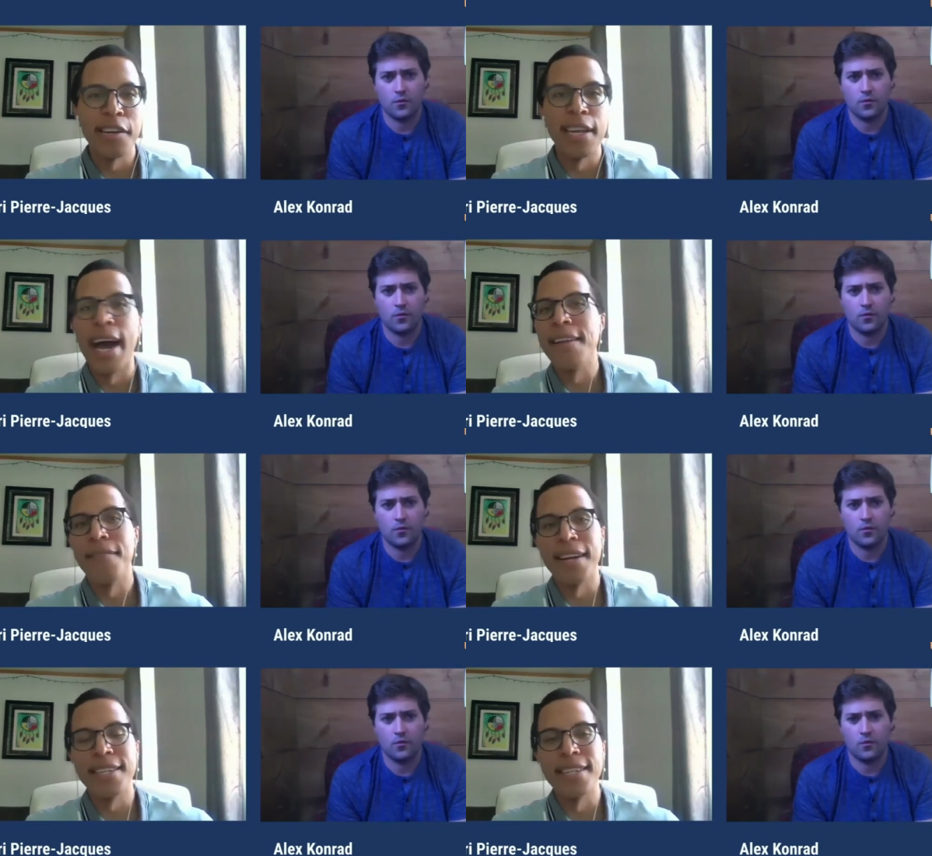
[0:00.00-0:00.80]
Speaker 1: is on
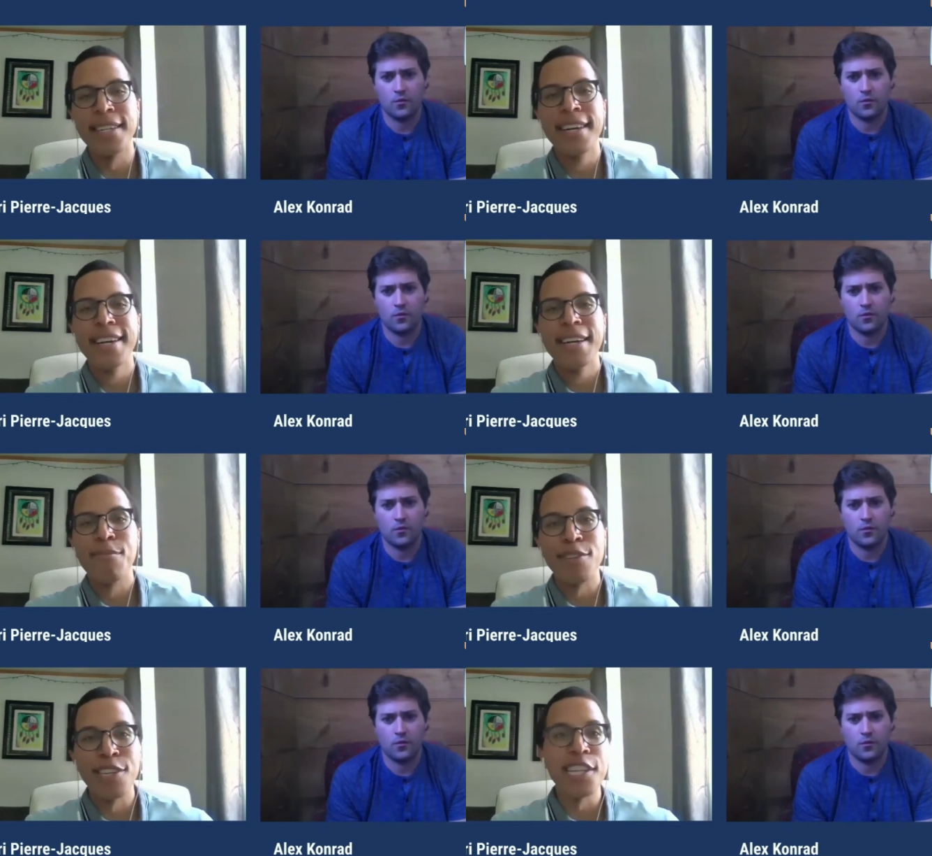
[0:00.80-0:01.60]
non-investing
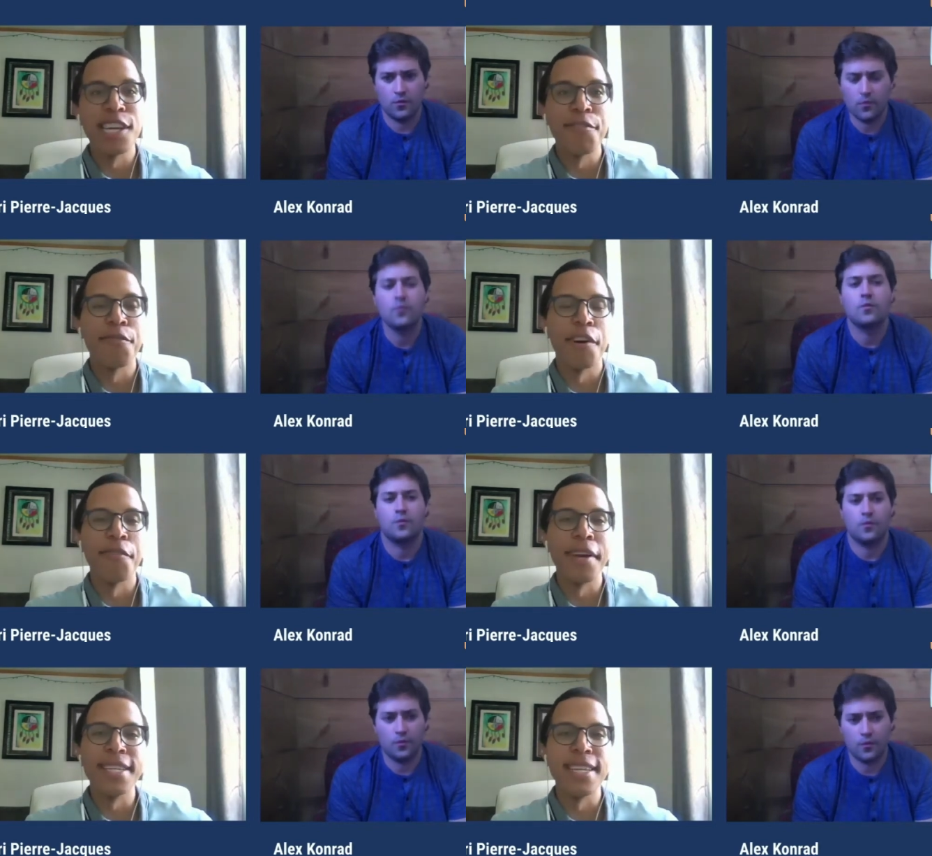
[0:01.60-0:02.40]
particularly if you're
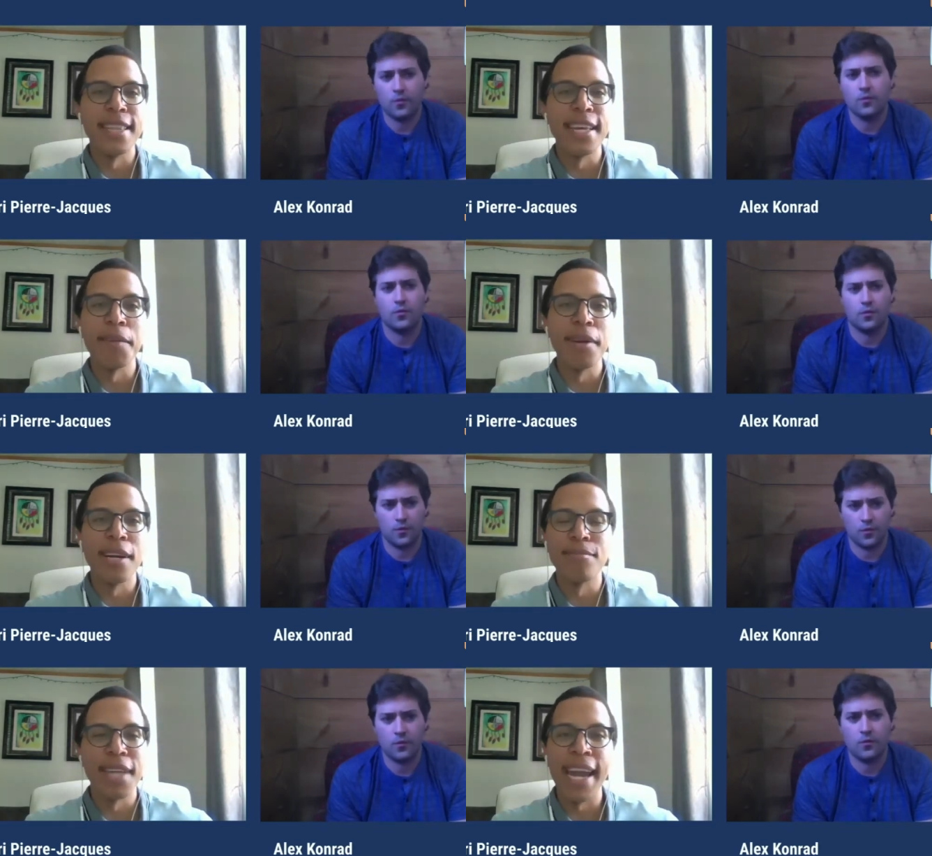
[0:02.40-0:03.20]
fundraising, then it
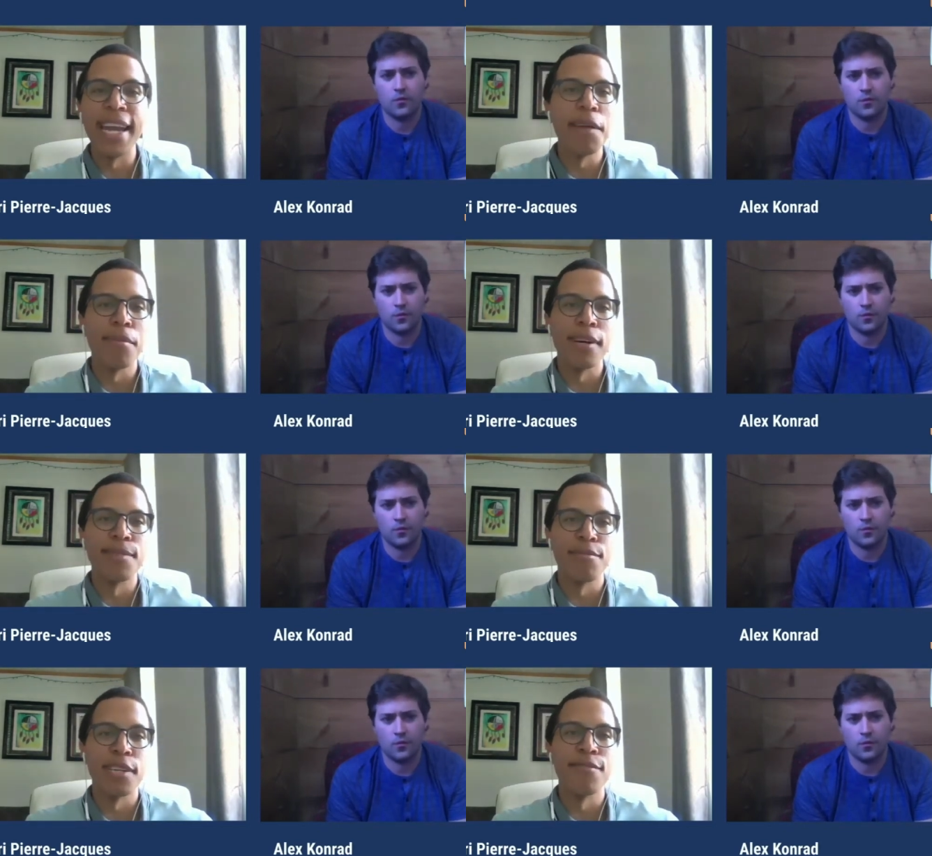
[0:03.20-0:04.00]
becomes 80
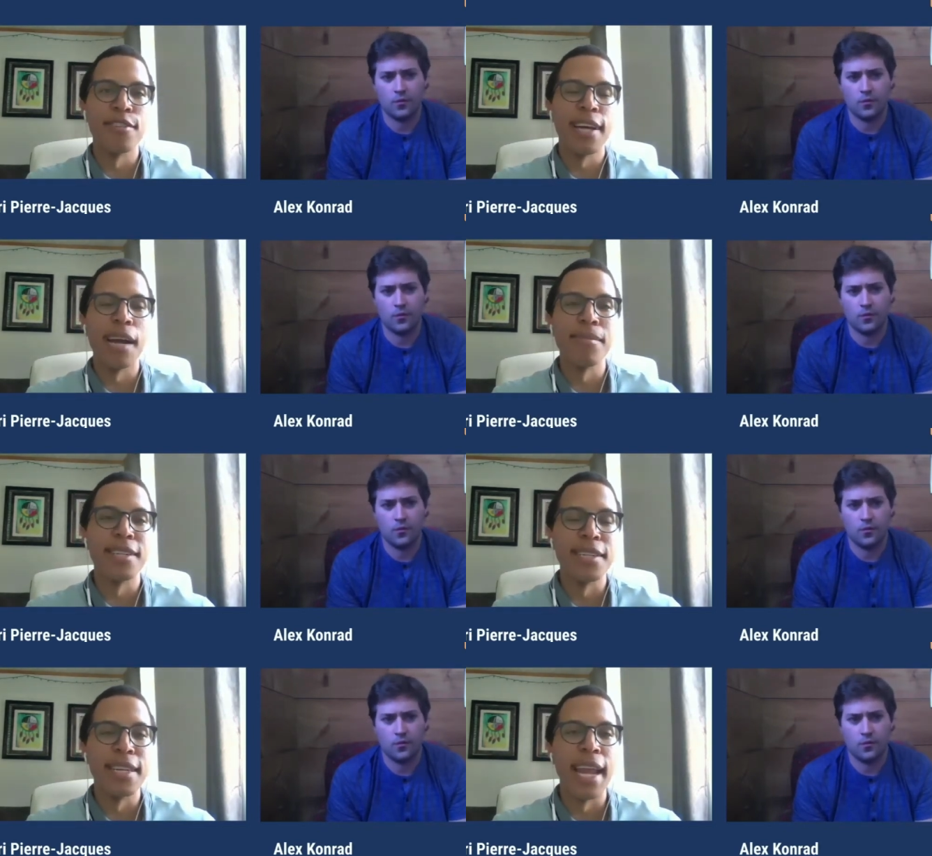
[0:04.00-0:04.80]
plus percent of your time
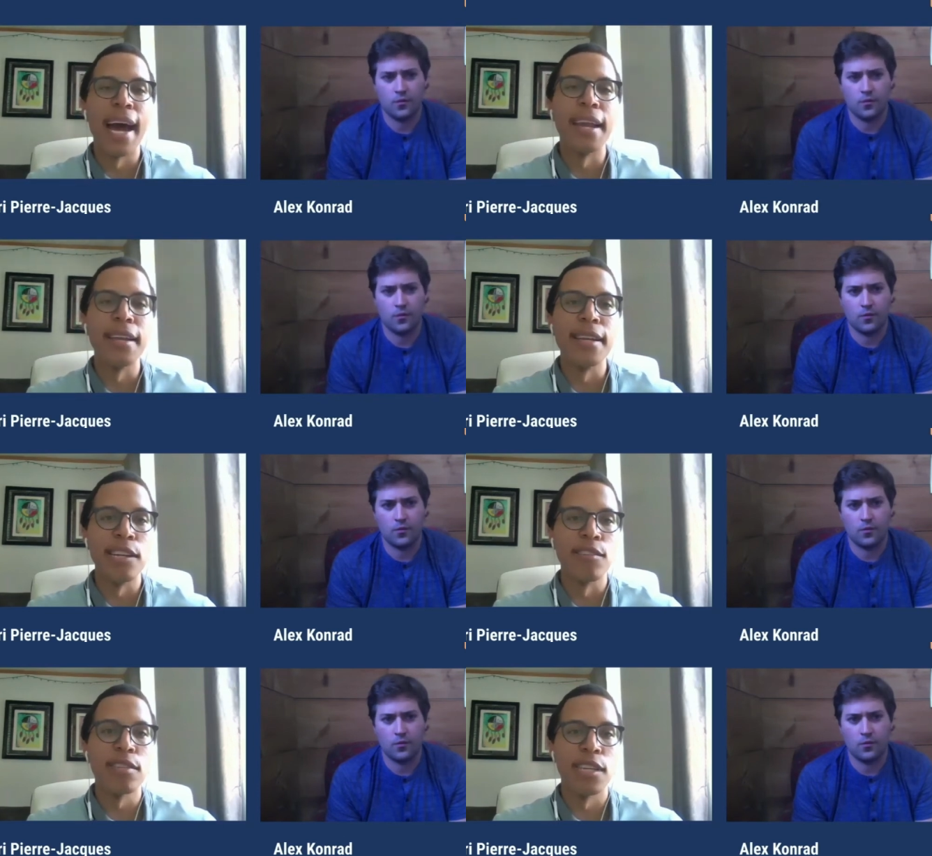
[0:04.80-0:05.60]
is non
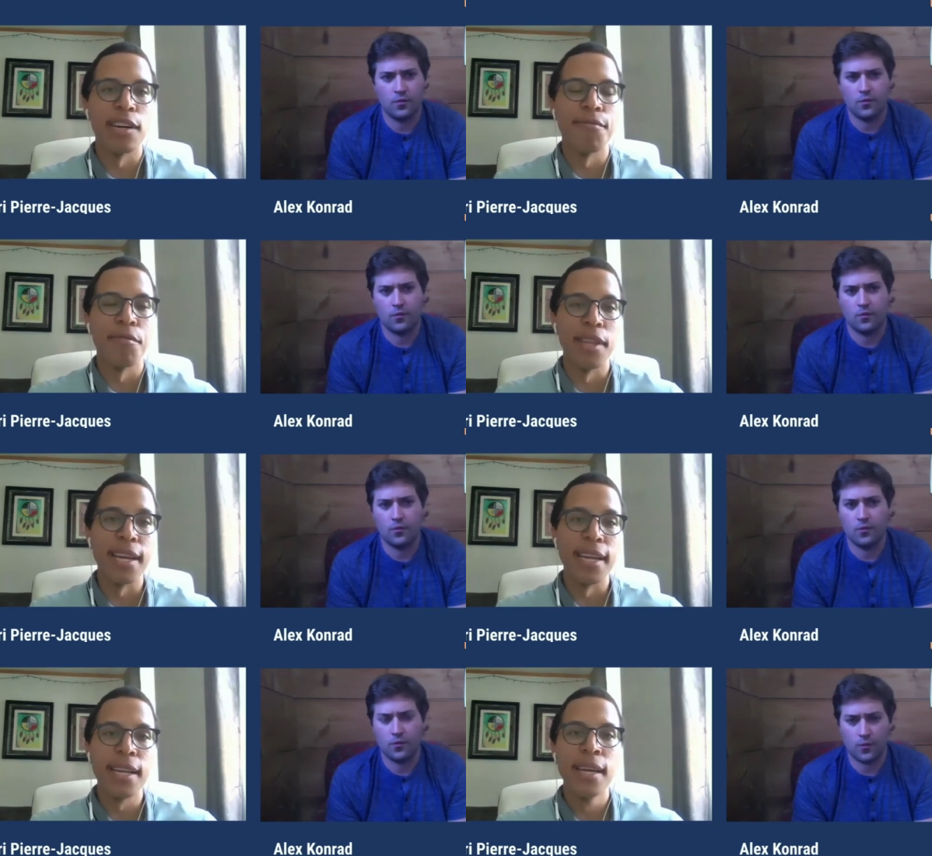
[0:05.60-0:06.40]
deal stuff
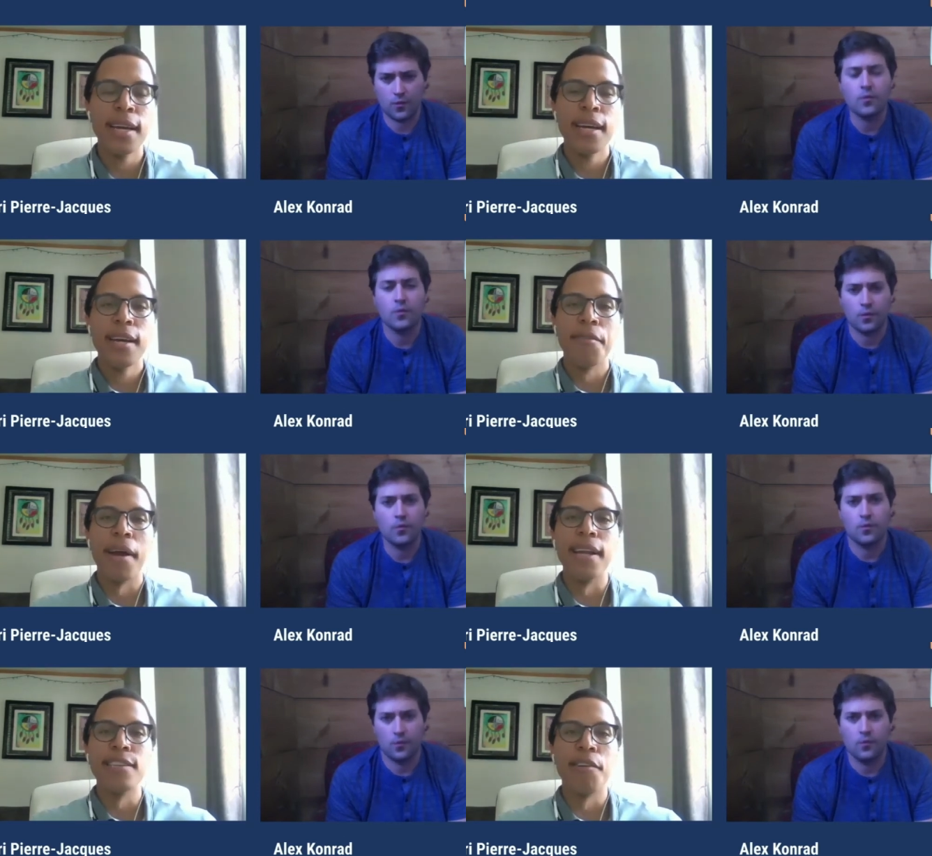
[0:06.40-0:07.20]
related, right?